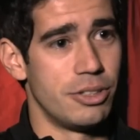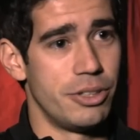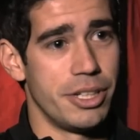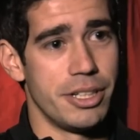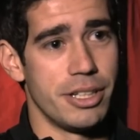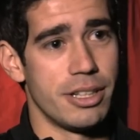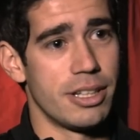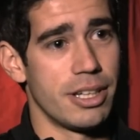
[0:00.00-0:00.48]
or
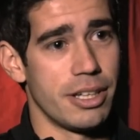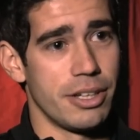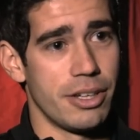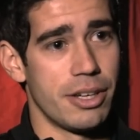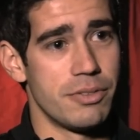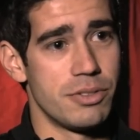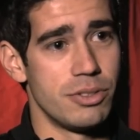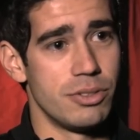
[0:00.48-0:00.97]
anything, you
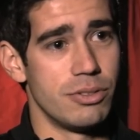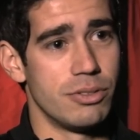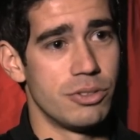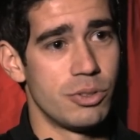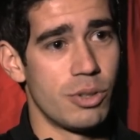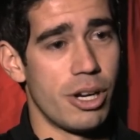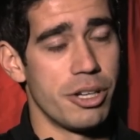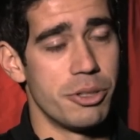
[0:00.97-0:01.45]
have to
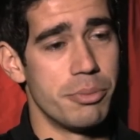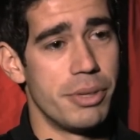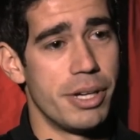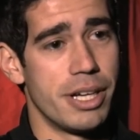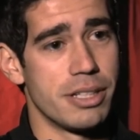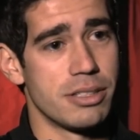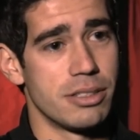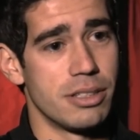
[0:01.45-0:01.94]
try your
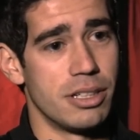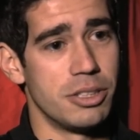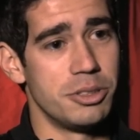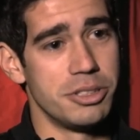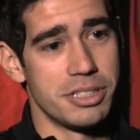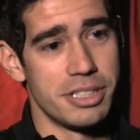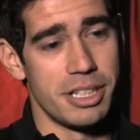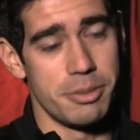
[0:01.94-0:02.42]
best,
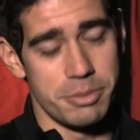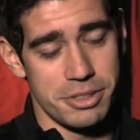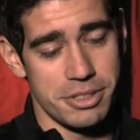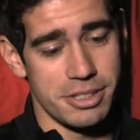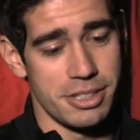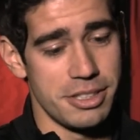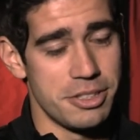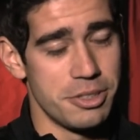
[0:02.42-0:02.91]

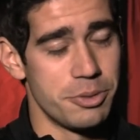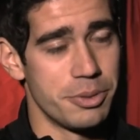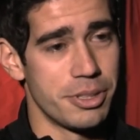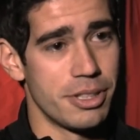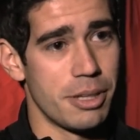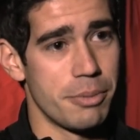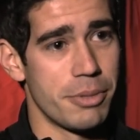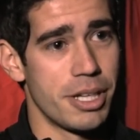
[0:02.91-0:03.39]
110%, to
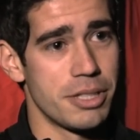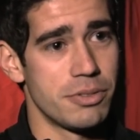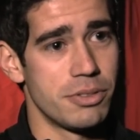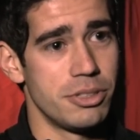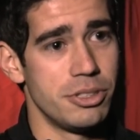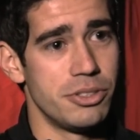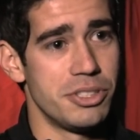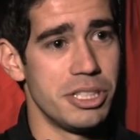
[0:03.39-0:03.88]
win that match for
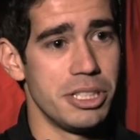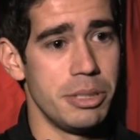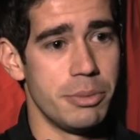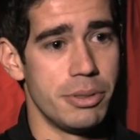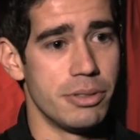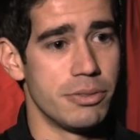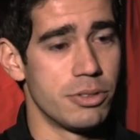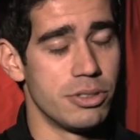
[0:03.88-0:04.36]
your team
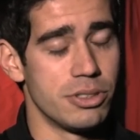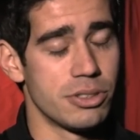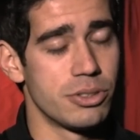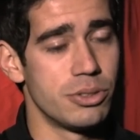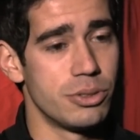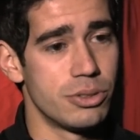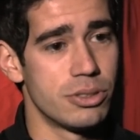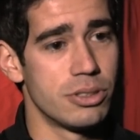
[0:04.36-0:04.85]
and for the
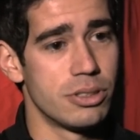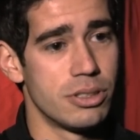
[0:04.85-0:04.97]
school.